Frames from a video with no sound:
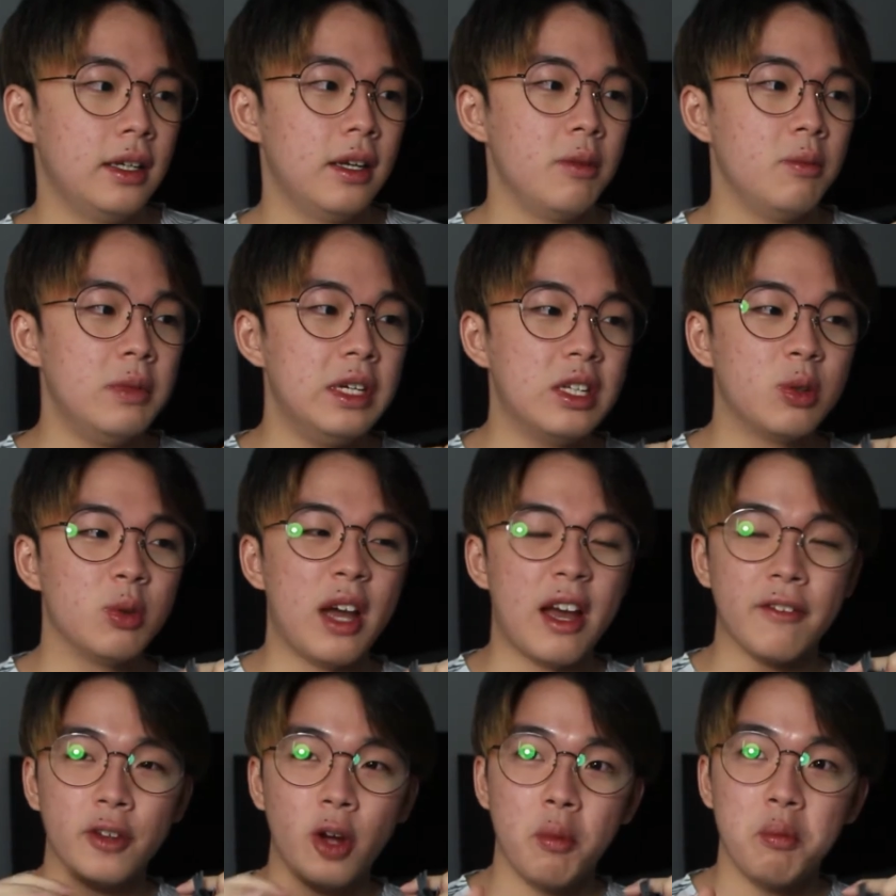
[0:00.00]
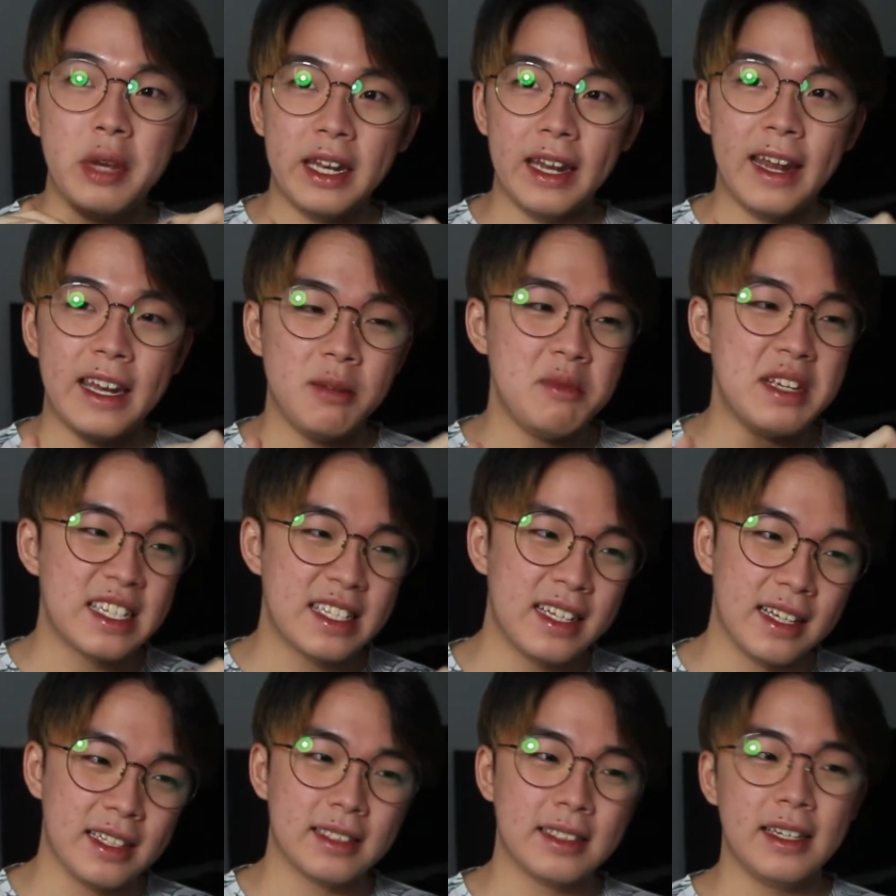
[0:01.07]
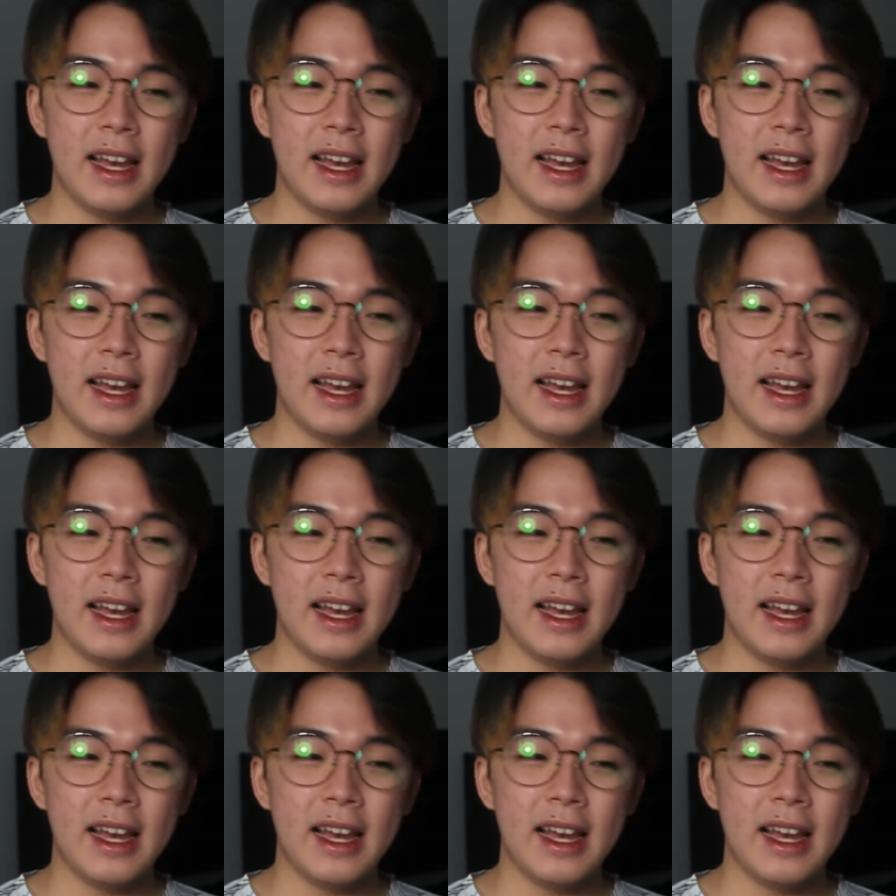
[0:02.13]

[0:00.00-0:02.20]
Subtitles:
me to have not made any mistakes